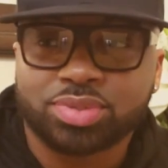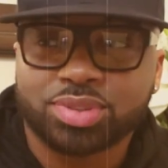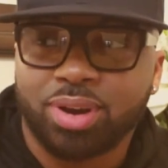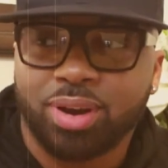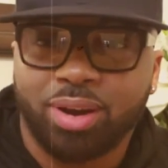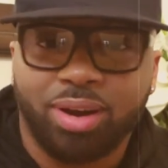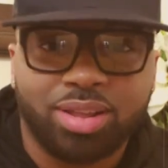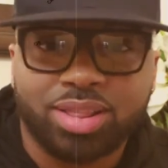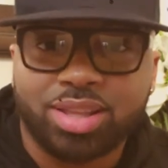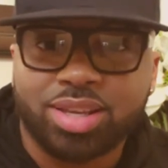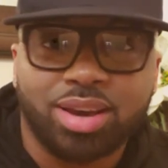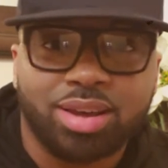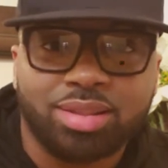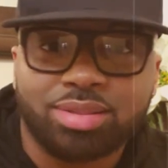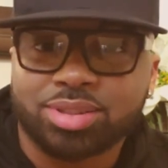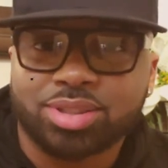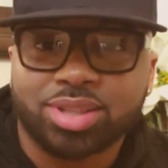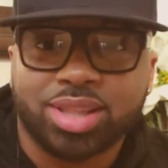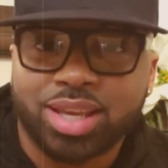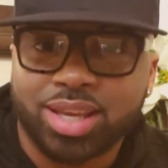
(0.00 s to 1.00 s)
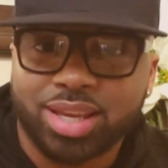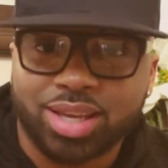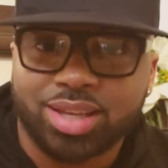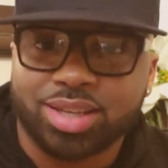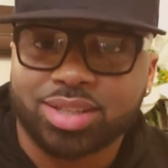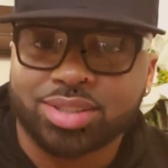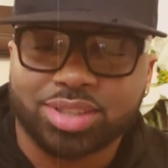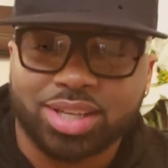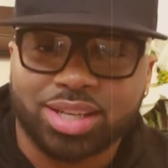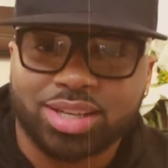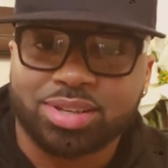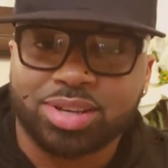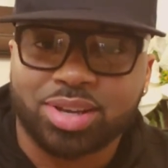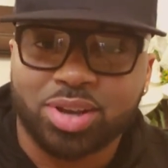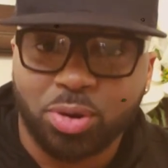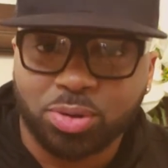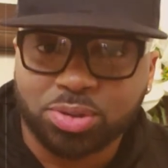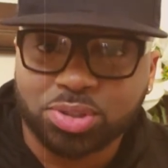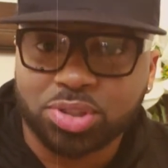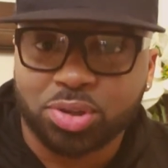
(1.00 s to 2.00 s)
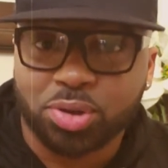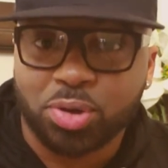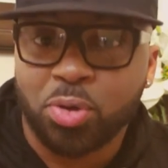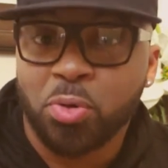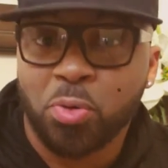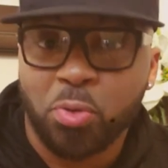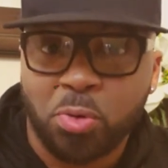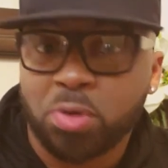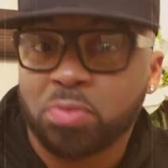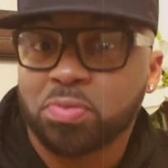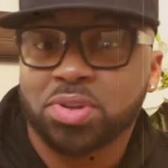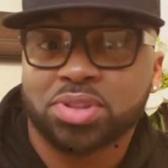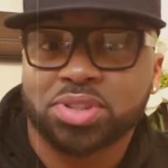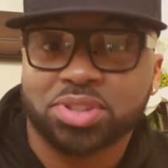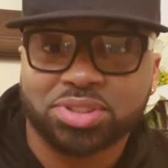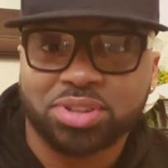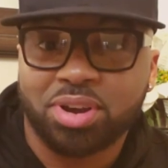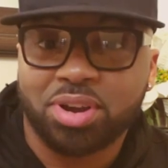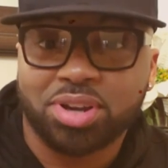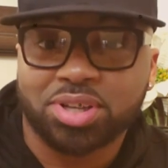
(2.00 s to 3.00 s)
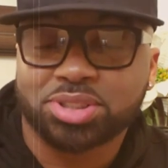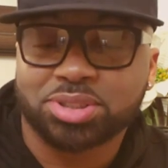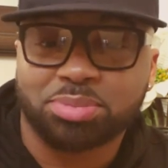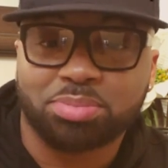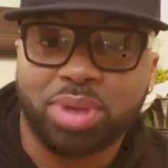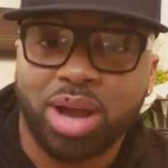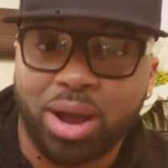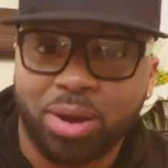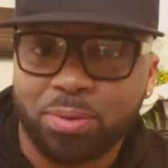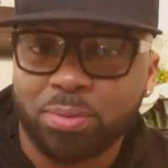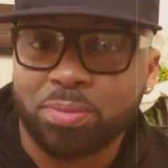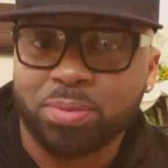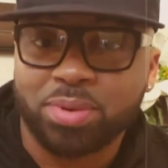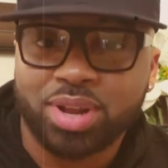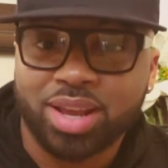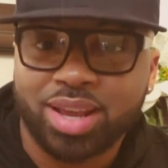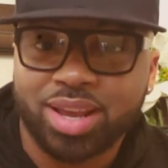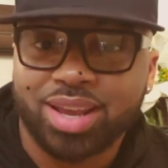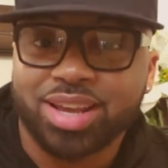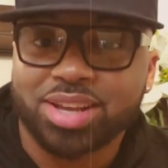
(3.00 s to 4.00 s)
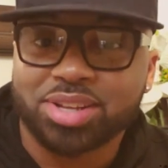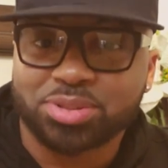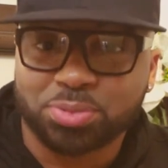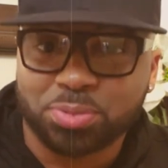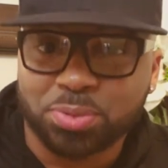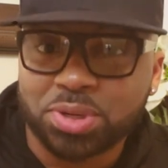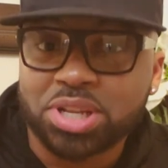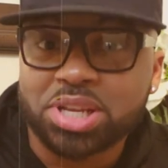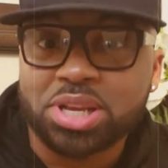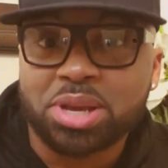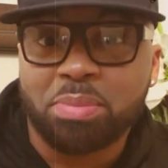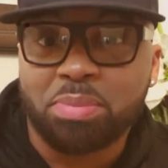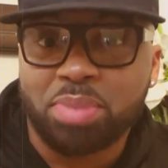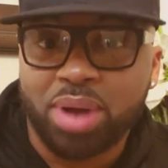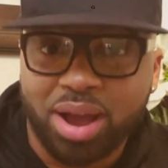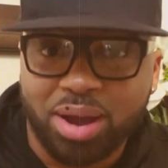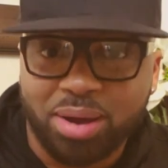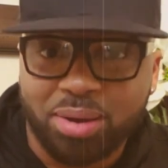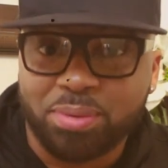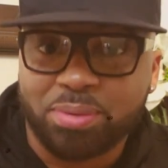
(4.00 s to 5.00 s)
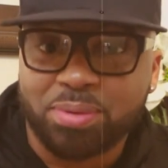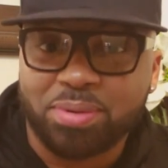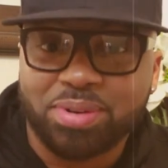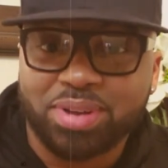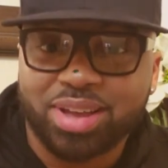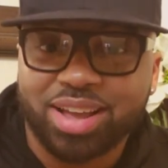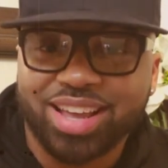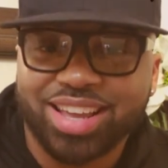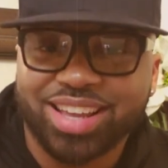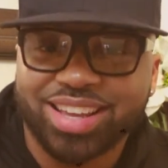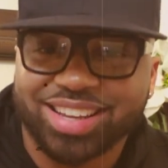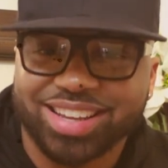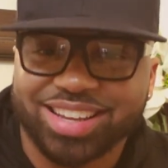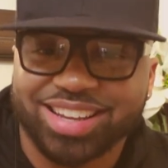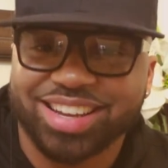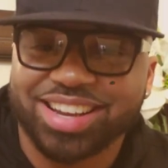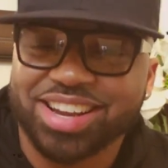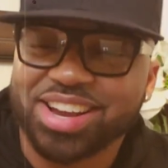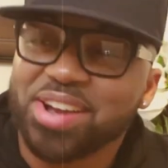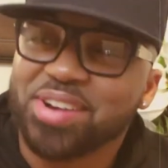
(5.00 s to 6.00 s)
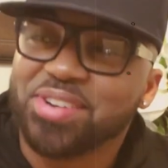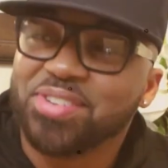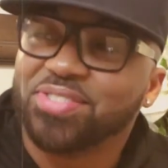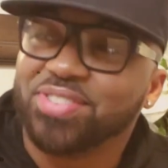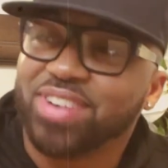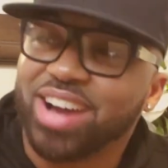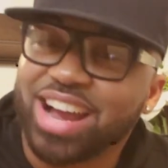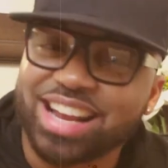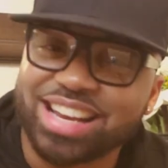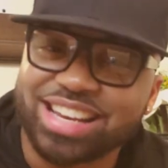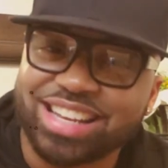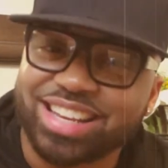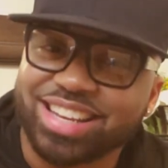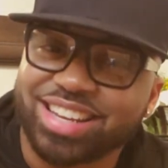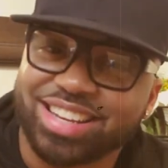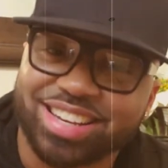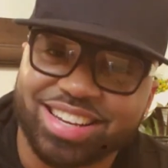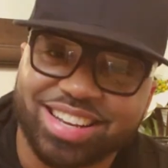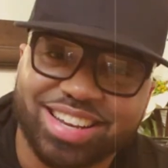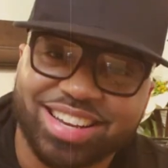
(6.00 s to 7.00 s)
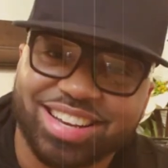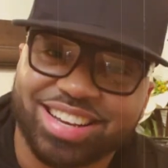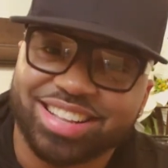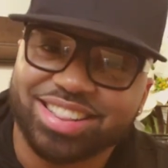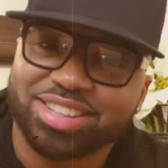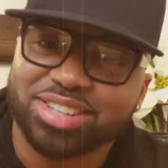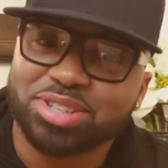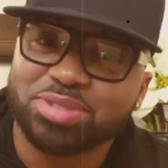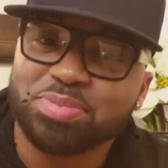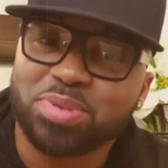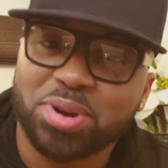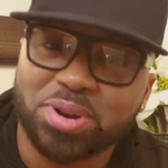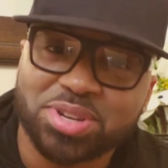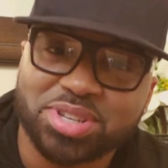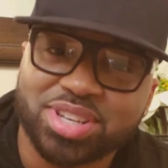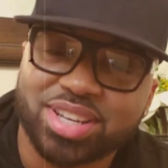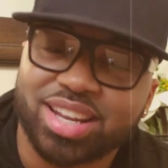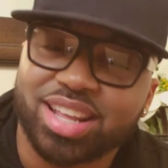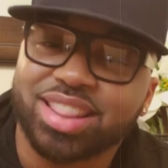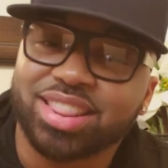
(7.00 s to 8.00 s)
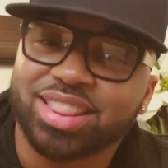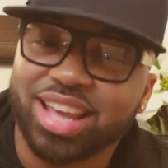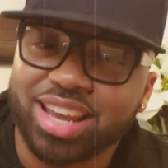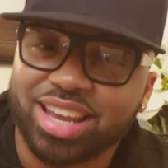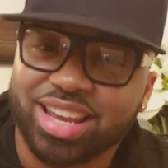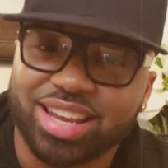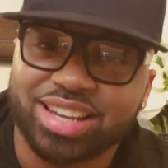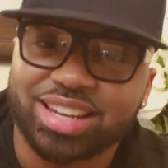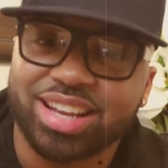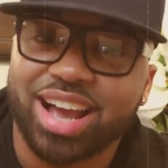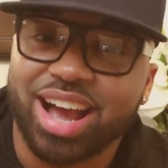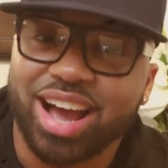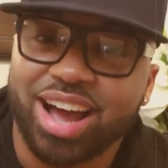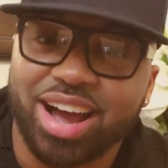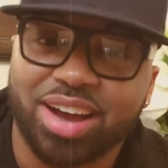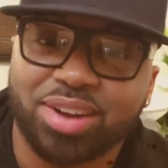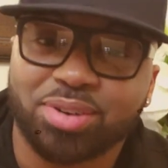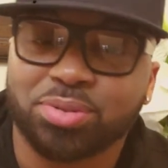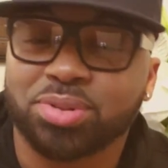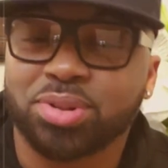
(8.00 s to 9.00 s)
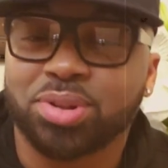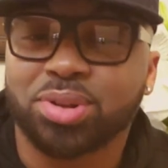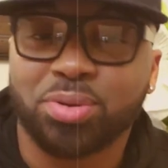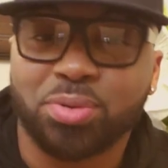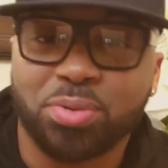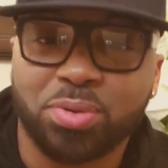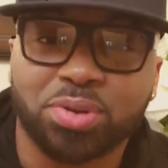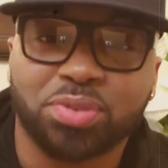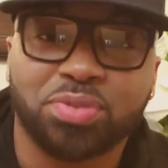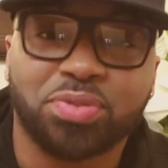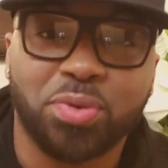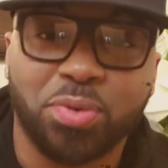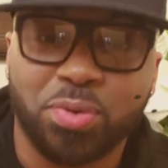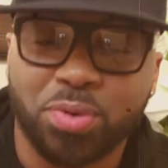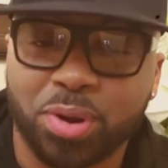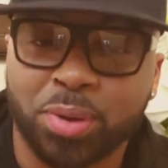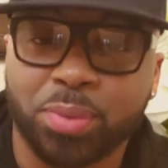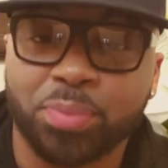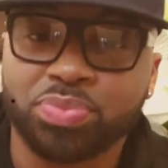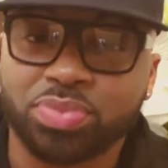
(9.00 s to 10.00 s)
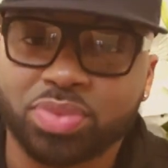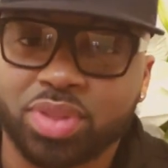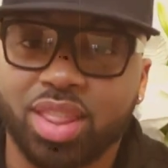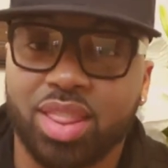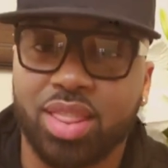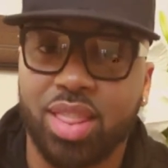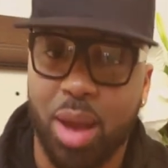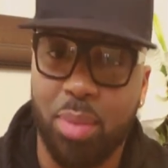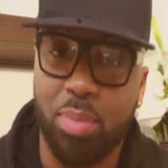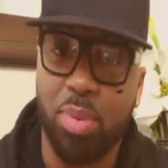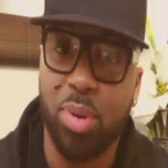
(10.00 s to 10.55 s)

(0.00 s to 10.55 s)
all the other things and go to the core of what the song is about, it's really about finding this person and thanking God or the Lord for that.